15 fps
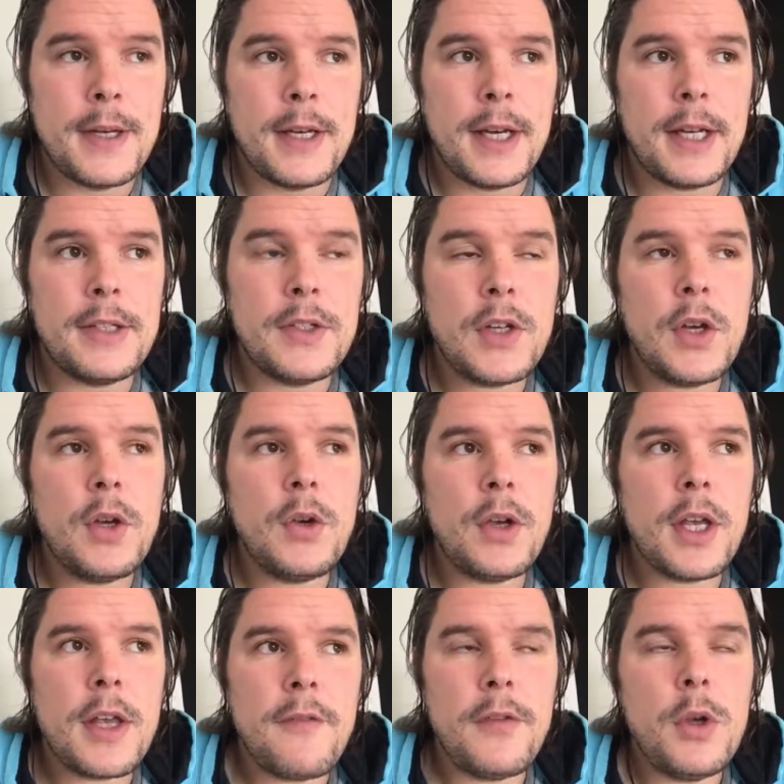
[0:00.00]
And so
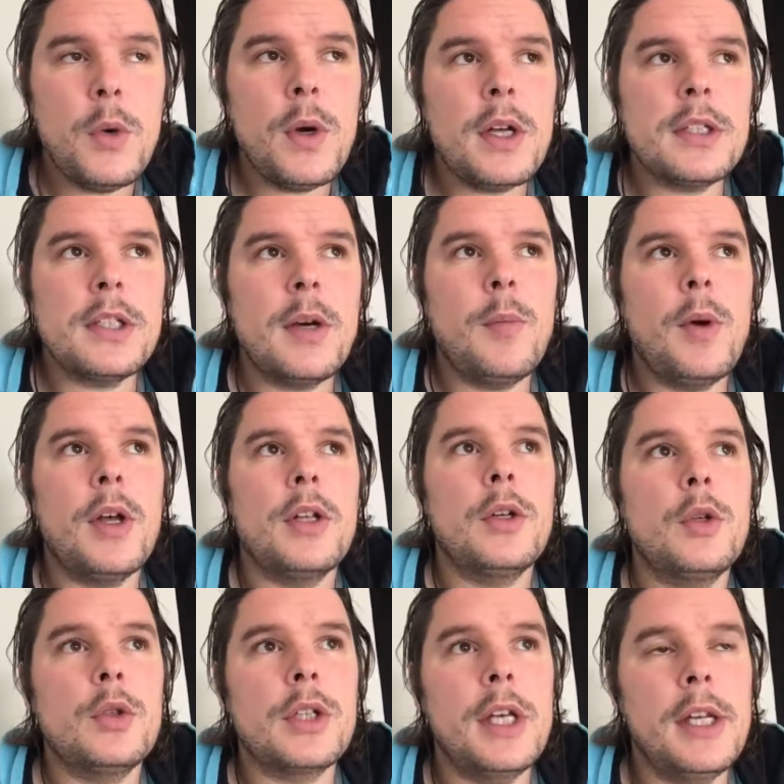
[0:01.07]
if you are someone
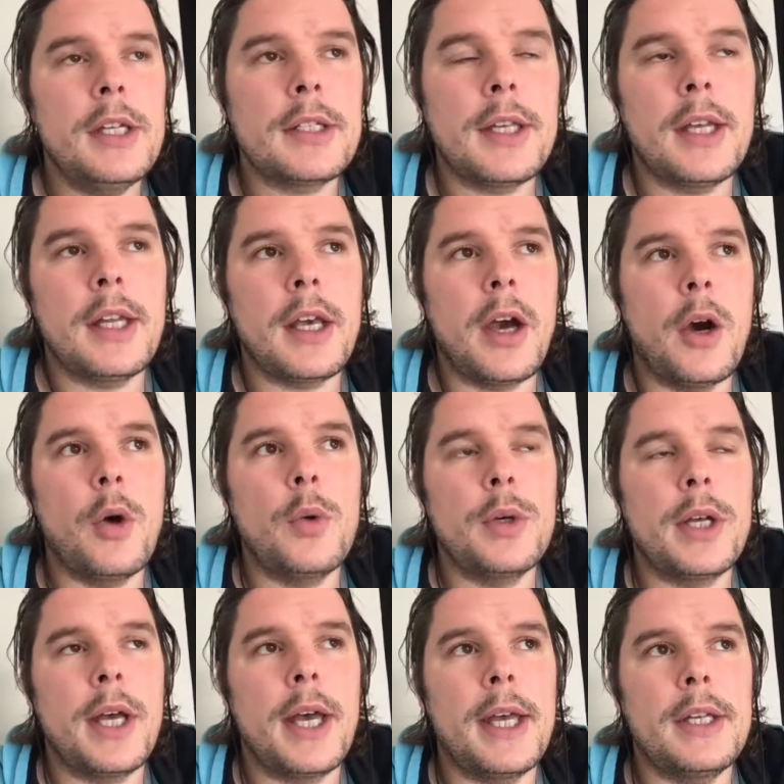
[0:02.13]
whose kid is getting
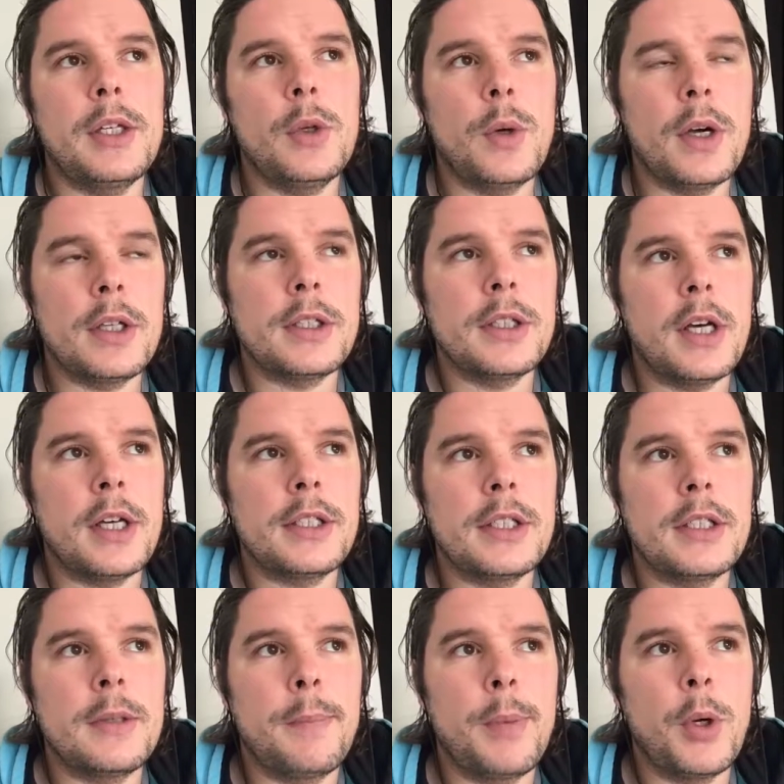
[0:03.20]
older and you are starting
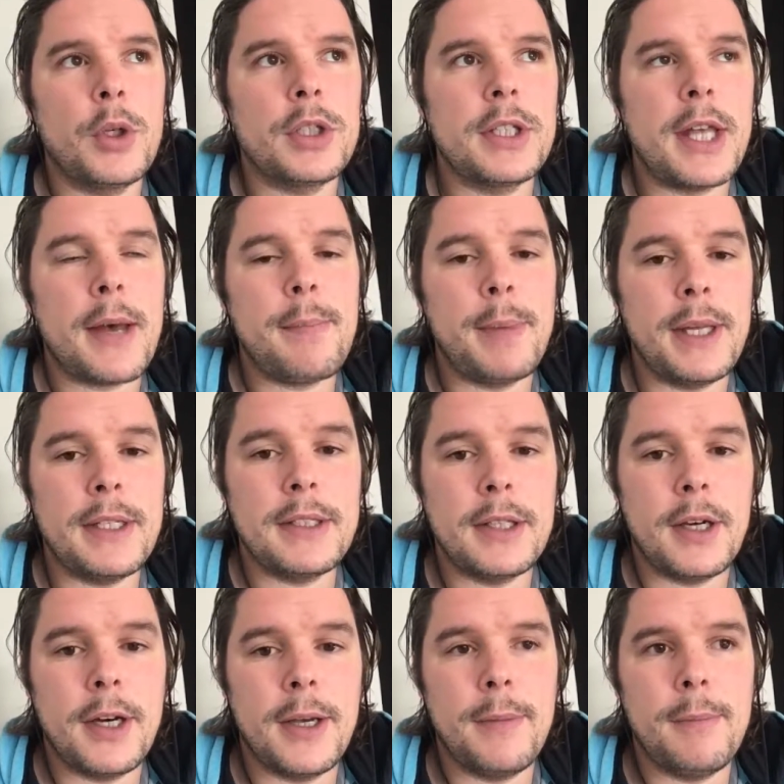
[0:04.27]
to push that
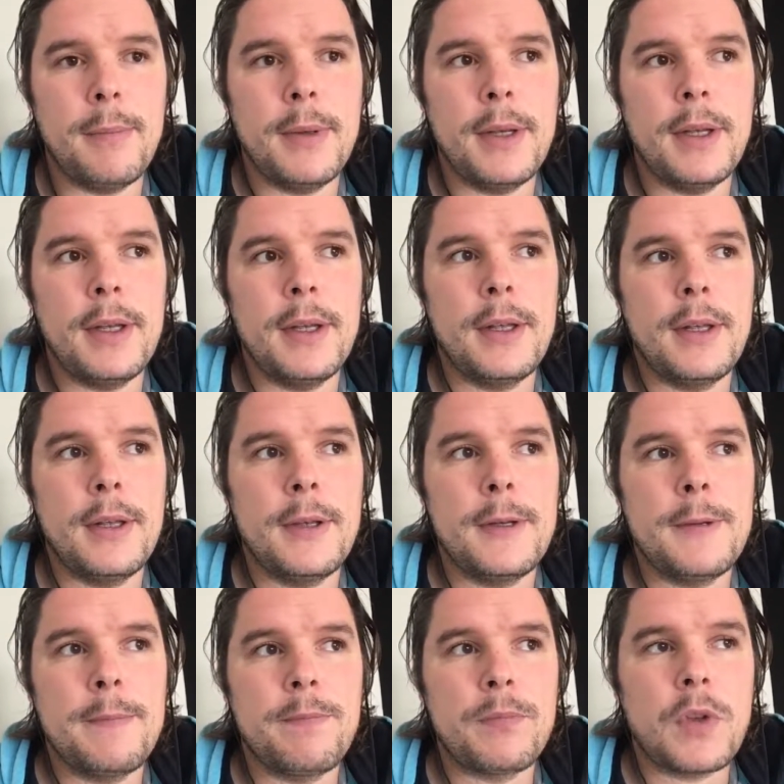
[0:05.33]
bedtime,
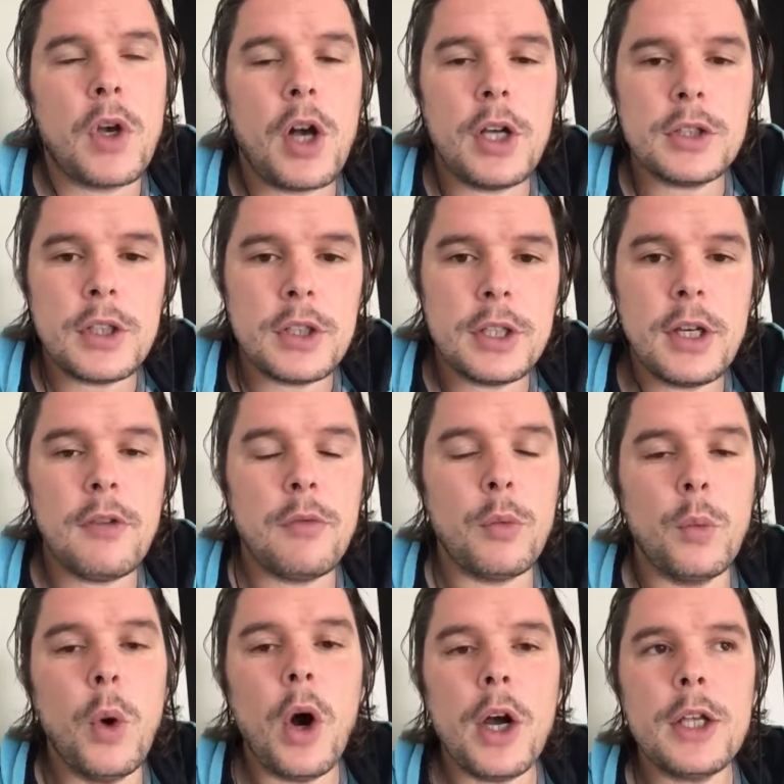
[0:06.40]
ask yourself,
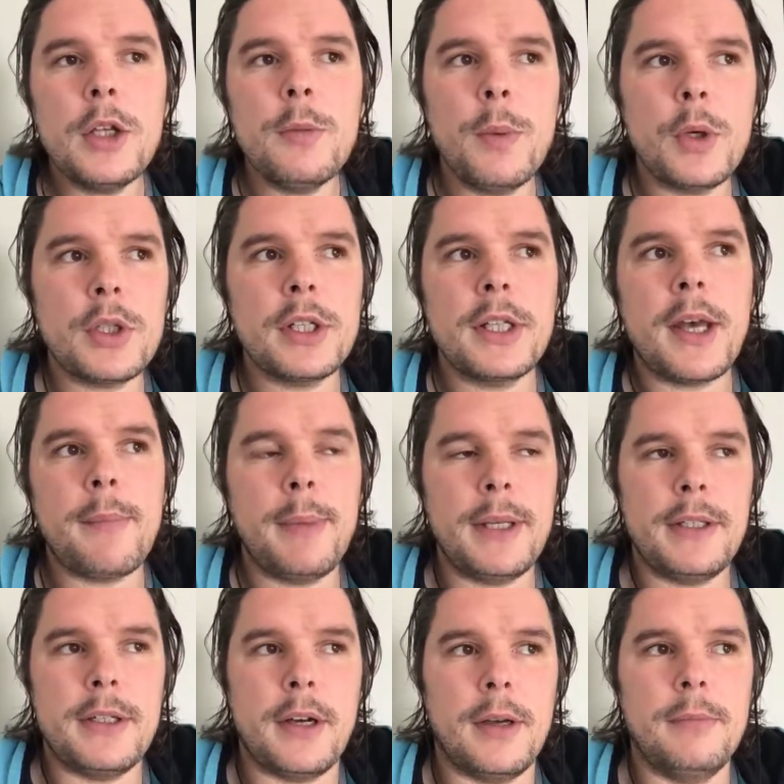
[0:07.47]
why are you pushing that
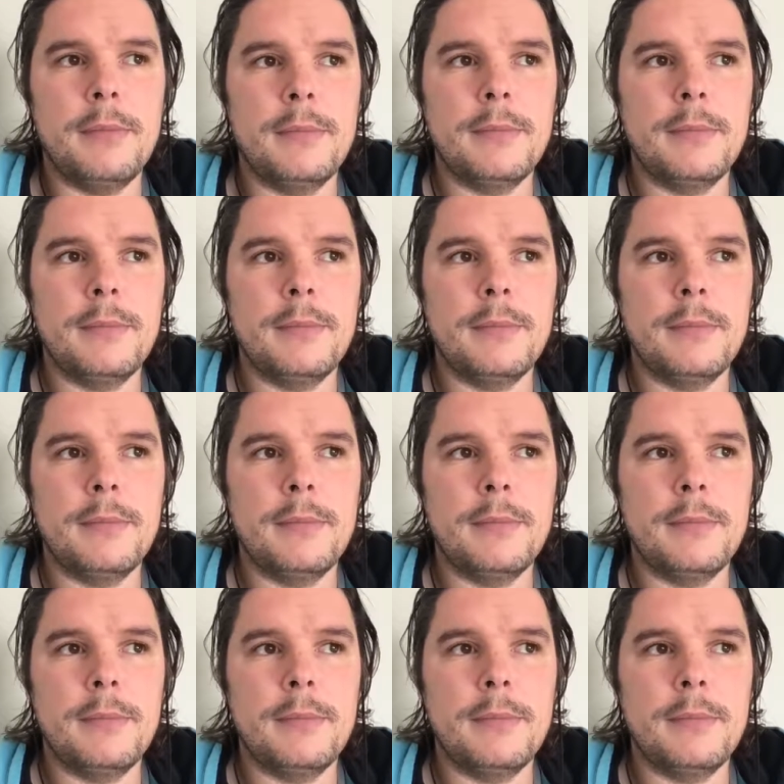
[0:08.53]
bedtime?